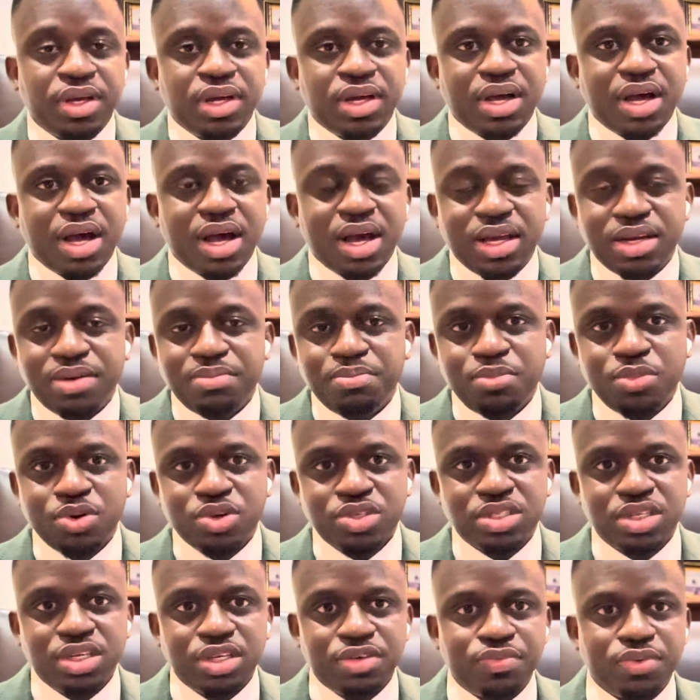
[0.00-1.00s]
And
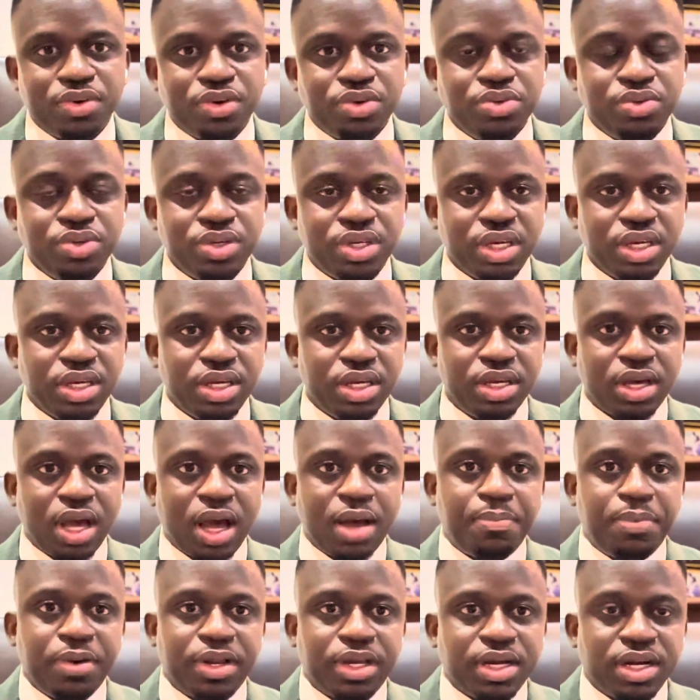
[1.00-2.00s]
mostly for UK
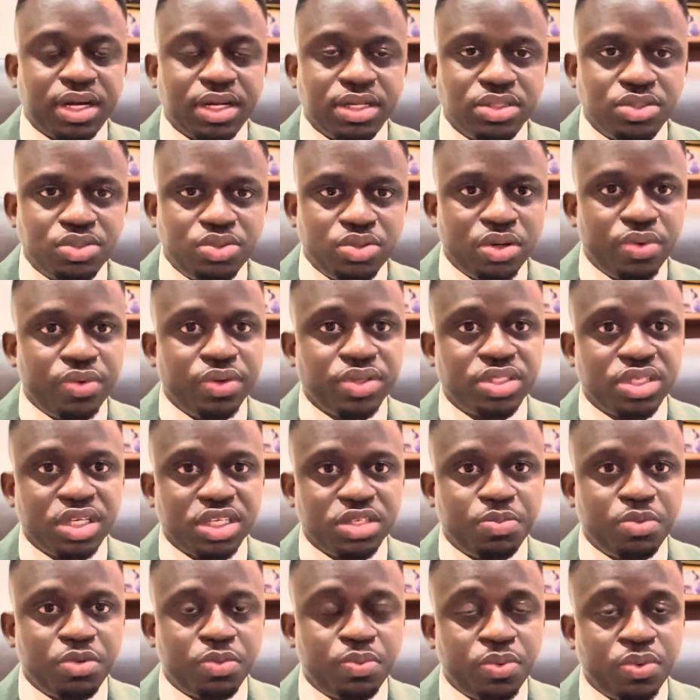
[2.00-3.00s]
applicants, your
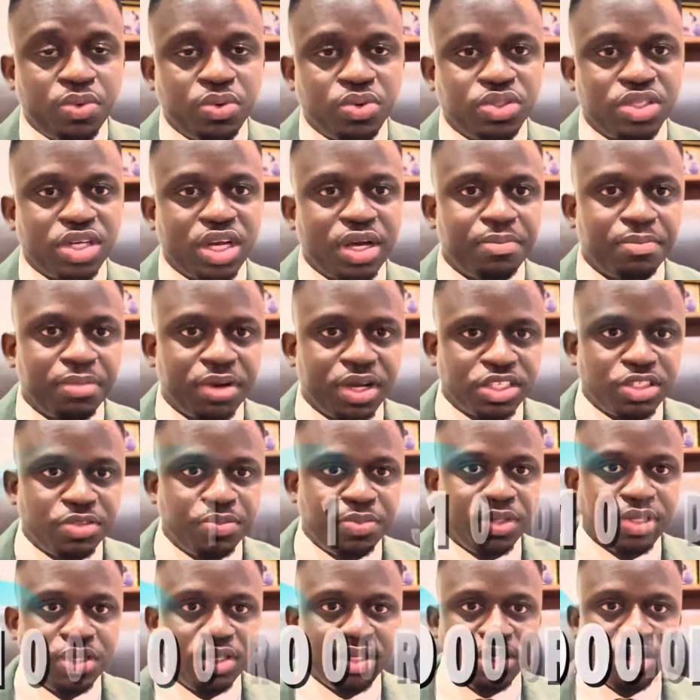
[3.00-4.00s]
research proposal must
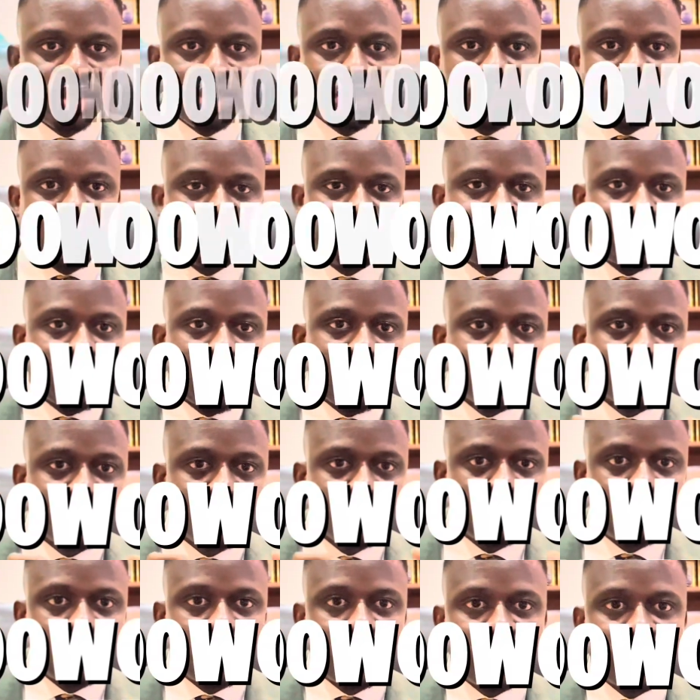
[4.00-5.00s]
be
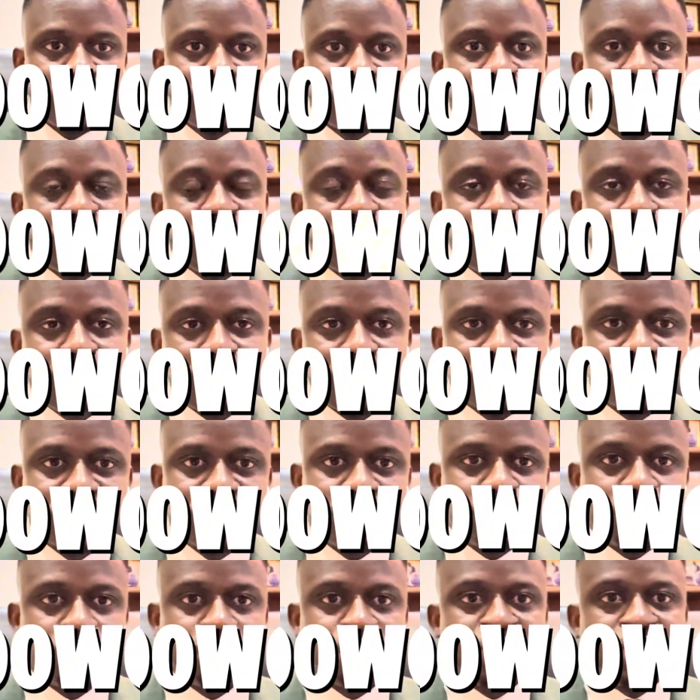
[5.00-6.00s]
1,000 words
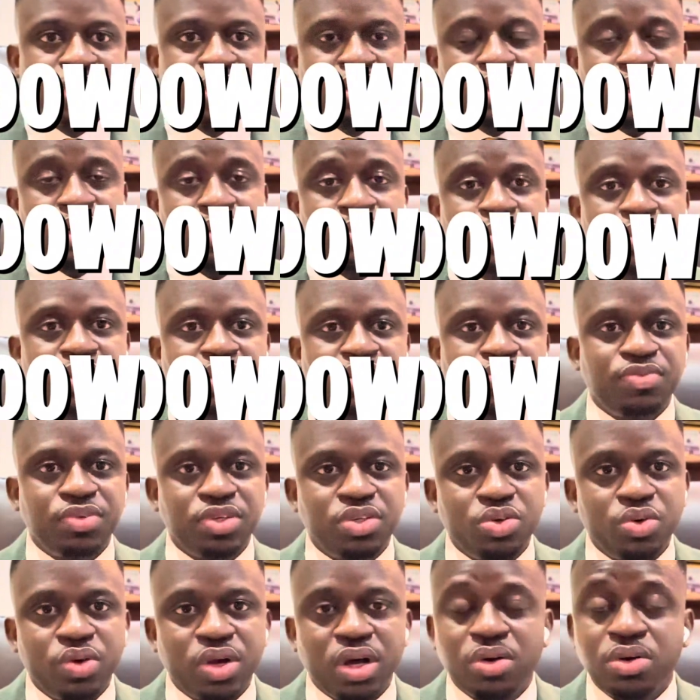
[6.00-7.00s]
maximum. Now, with this
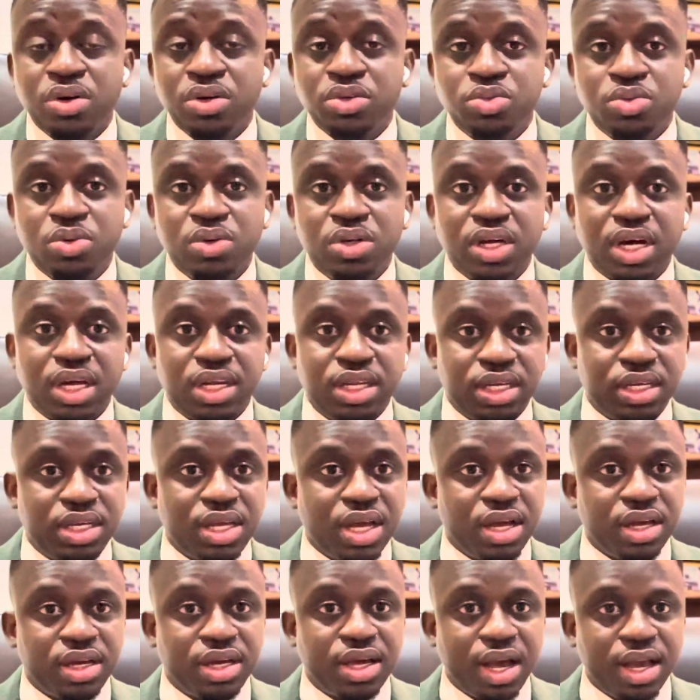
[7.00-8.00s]
video, we are going to look at
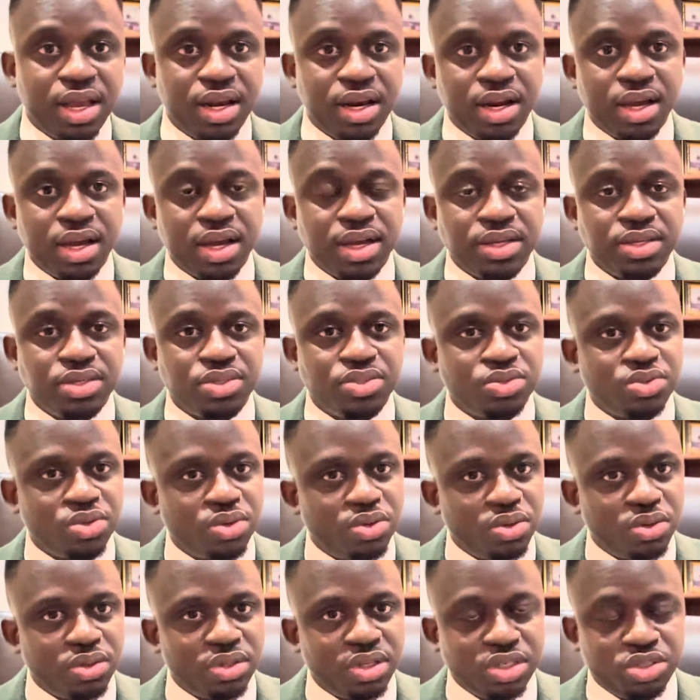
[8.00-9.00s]
the guidelines
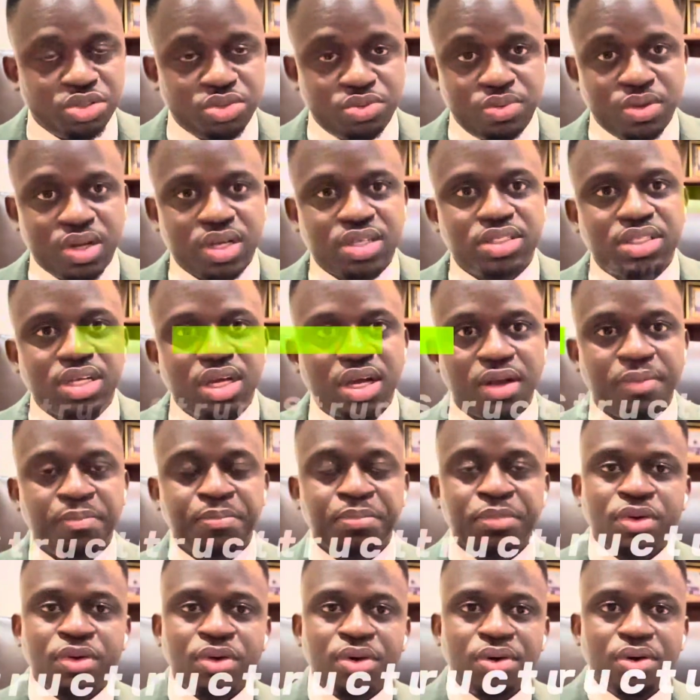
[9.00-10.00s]
or the structure
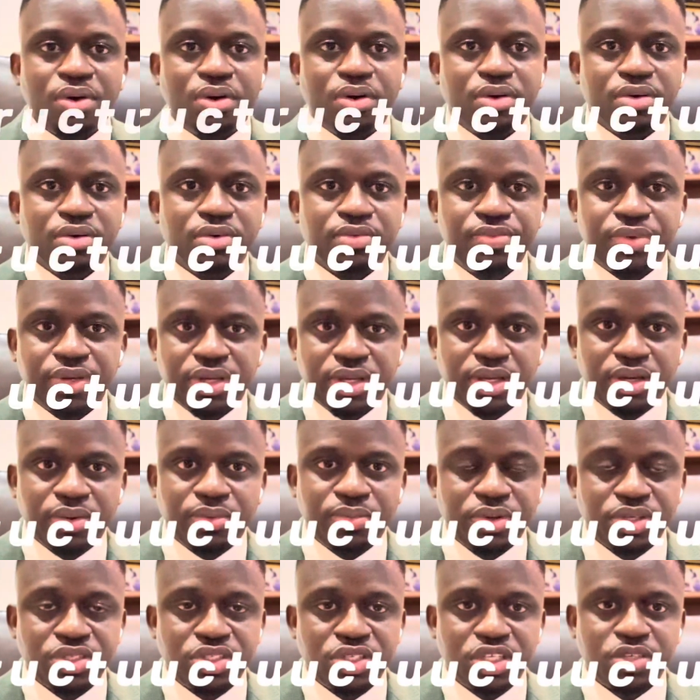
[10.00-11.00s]
of a
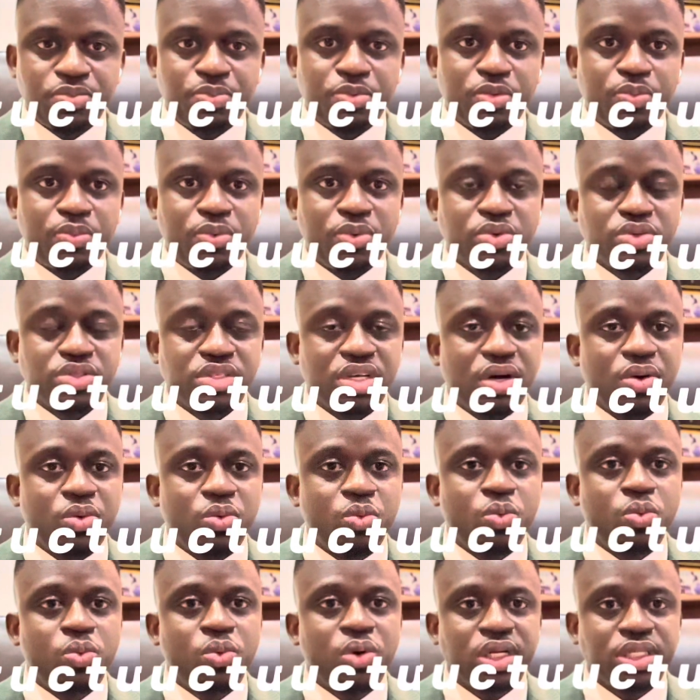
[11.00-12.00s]
research proposal,
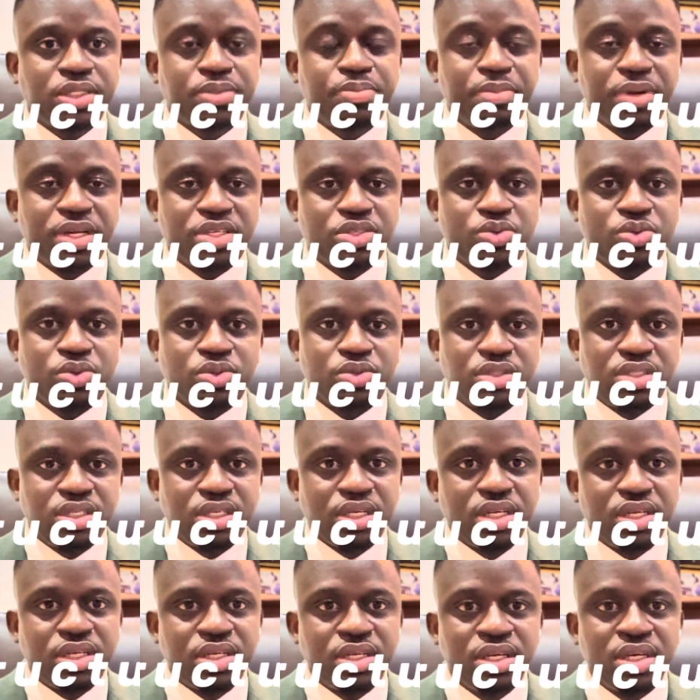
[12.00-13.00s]
what must
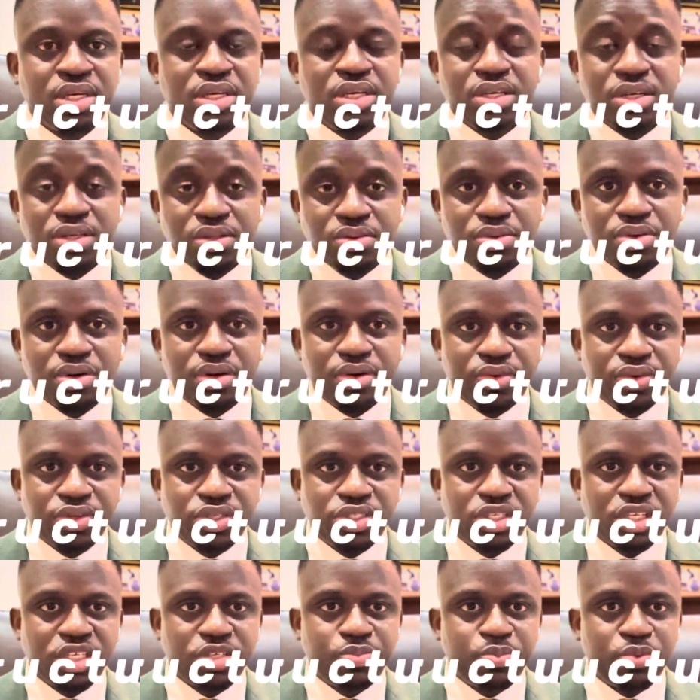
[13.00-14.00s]
contain in your
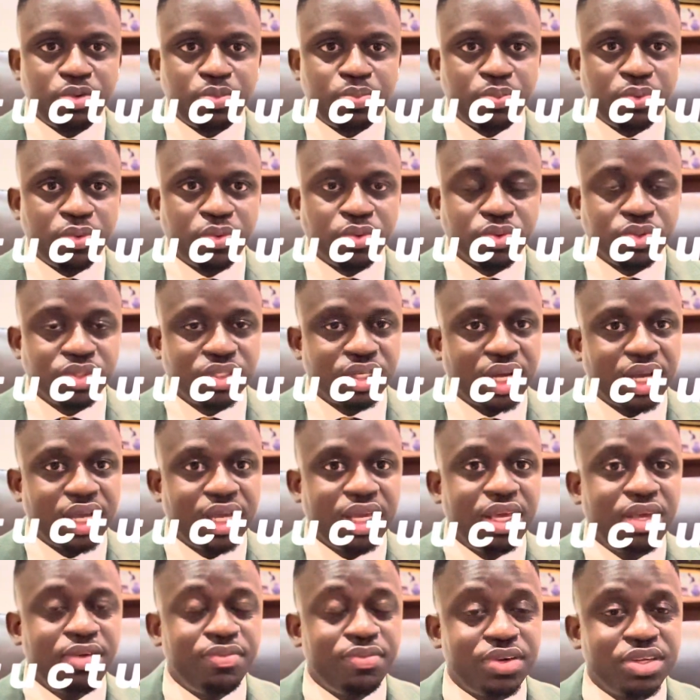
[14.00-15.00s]
research proposal.
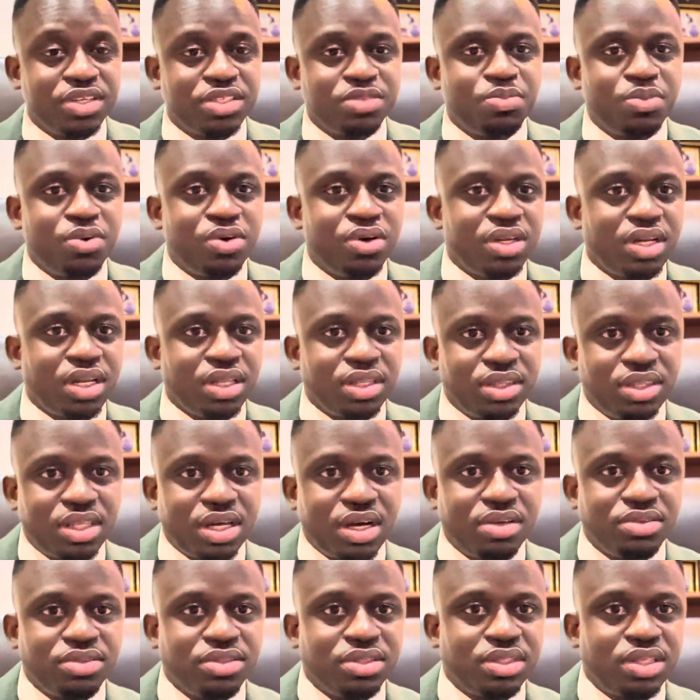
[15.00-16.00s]
If it is more than
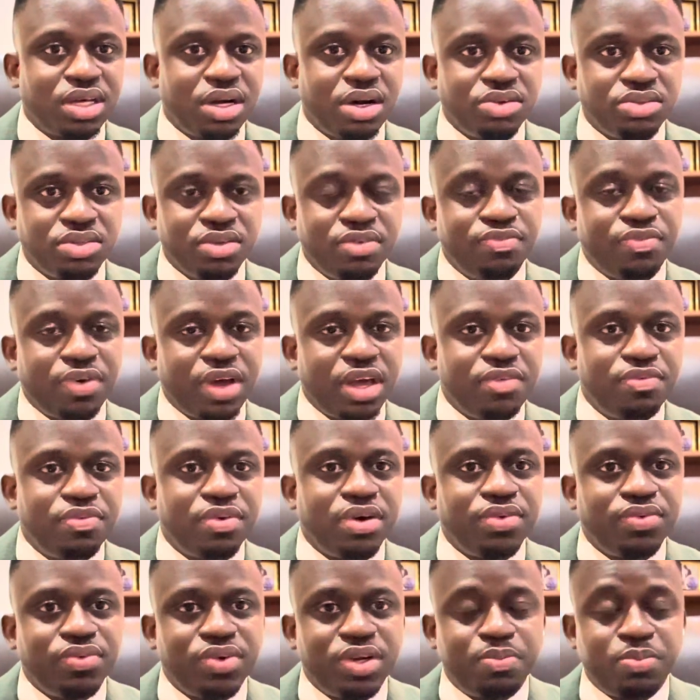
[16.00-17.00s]
1,000,
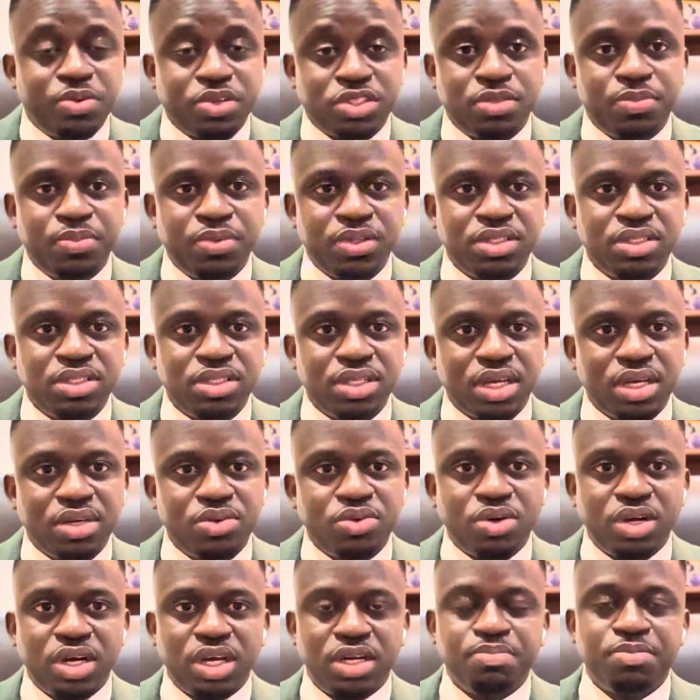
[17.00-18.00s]
1,500, possibility that
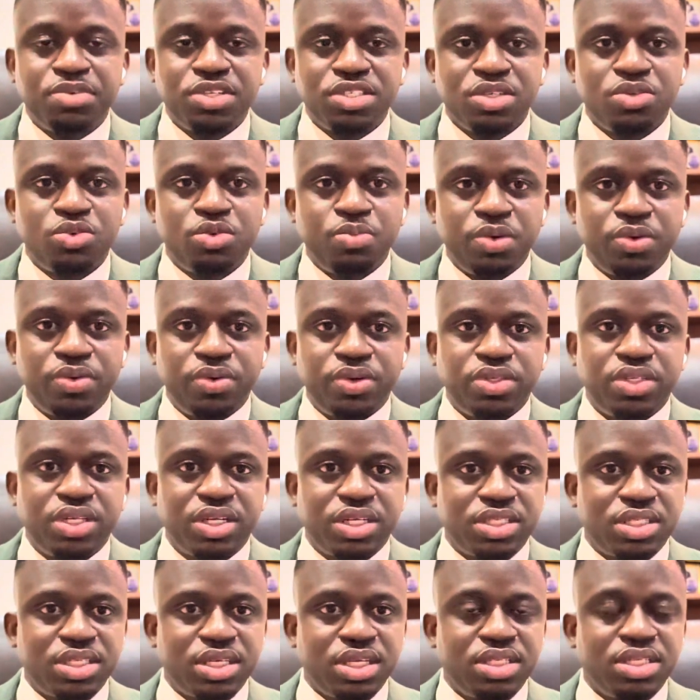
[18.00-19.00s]
your admission will be
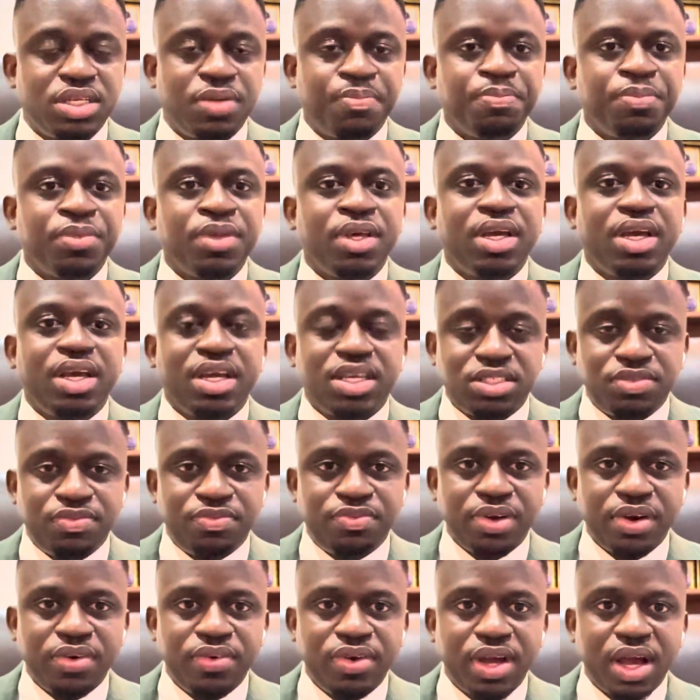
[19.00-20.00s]
rejected is
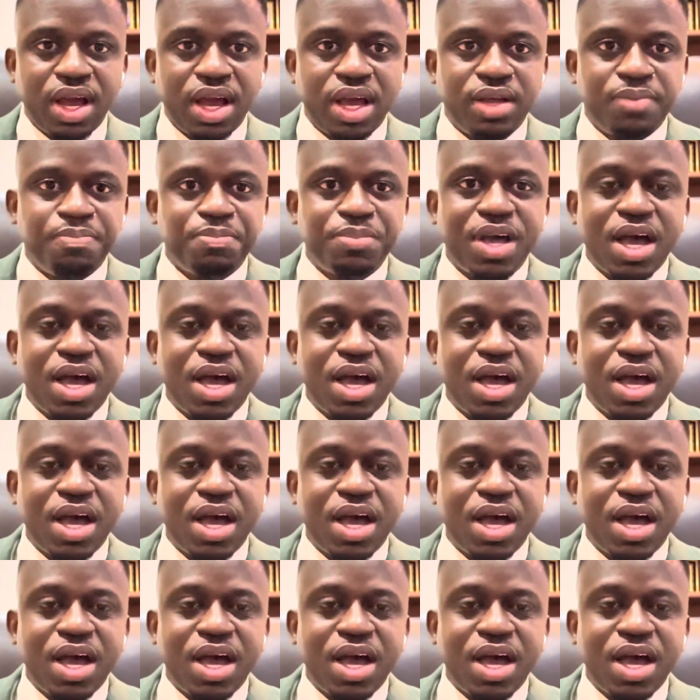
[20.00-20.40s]
very high.